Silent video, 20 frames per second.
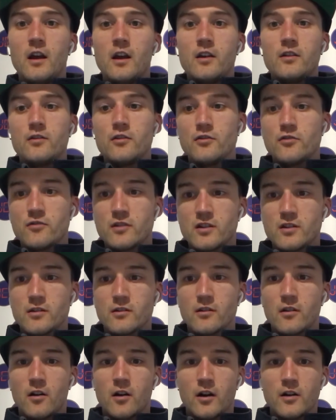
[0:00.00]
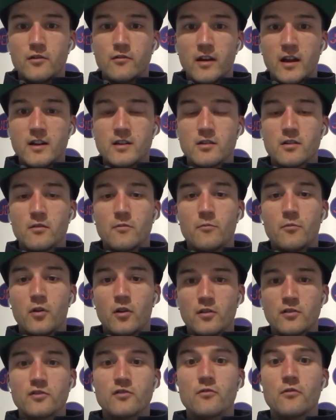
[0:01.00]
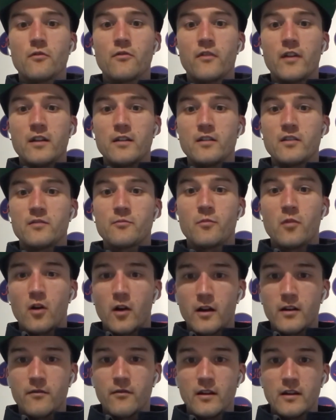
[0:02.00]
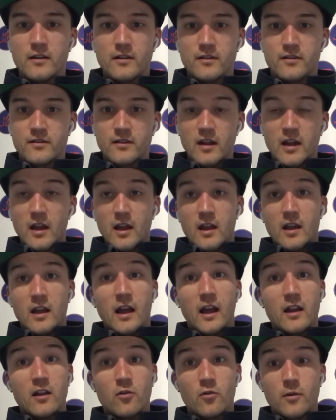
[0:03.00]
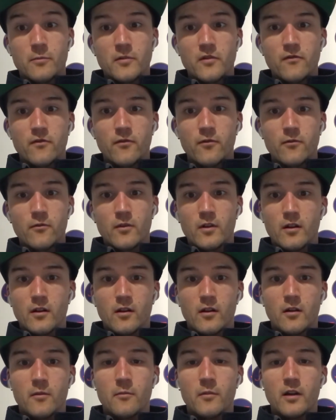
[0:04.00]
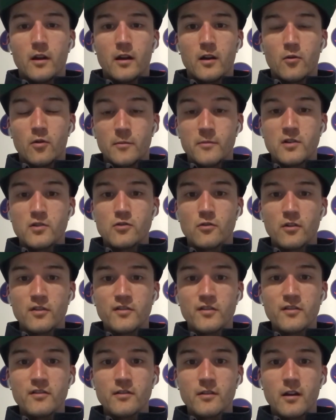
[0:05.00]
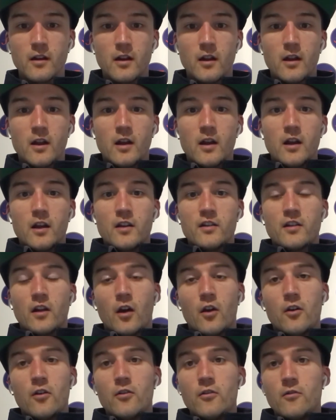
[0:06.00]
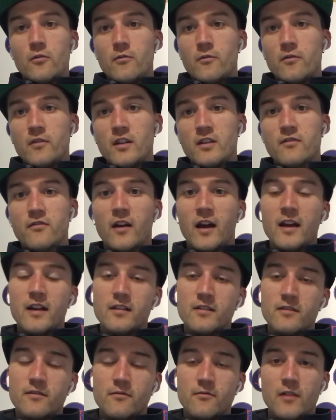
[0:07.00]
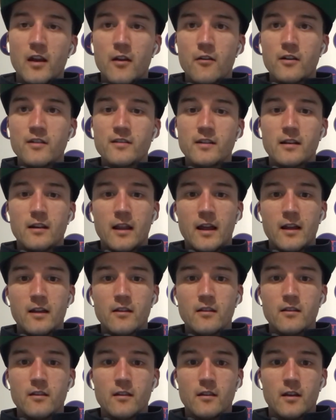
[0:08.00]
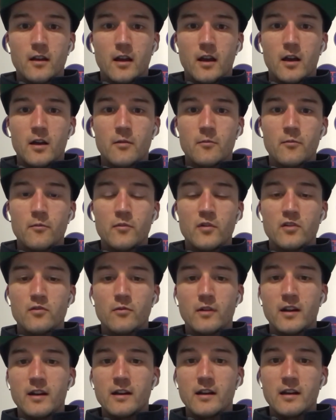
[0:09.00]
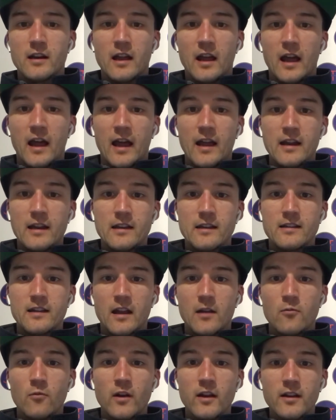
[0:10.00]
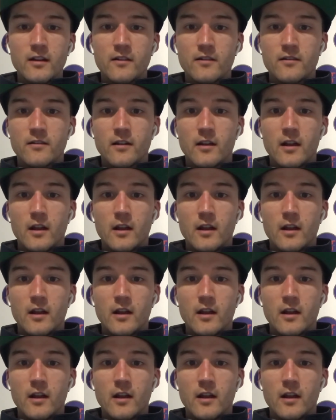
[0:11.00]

nutrition, hydration, postural fitness, bike fitness and equipment choices. So this phase varies in length between 8 and 10 weeks